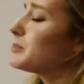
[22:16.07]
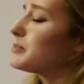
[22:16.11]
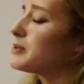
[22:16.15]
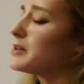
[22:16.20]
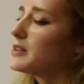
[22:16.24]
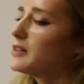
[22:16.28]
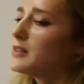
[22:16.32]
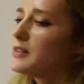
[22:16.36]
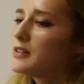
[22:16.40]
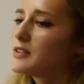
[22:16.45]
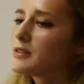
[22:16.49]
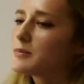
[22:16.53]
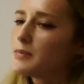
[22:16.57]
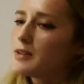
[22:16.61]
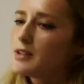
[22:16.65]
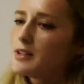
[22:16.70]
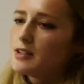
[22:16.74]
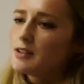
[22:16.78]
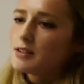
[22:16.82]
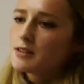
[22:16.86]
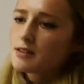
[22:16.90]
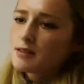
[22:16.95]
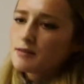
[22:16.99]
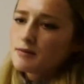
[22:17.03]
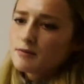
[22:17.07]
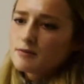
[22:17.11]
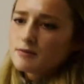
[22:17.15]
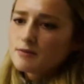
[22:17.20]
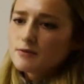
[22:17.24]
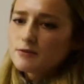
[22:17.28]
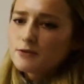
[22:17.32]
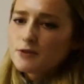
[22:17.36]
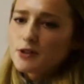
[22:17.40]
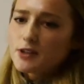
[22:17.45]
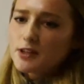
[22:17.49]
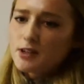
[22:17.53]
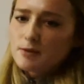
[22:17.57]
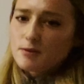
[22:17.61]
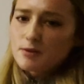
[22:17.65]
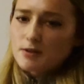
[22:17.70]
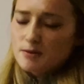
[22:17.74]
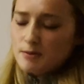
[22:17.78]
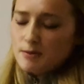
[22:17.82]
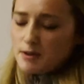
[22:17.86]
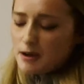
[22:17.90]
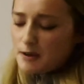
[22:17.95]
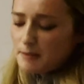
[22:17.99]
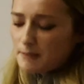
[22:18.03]
print these minis for you as
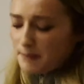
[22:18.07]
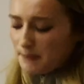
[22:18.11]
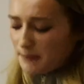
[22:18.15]
well.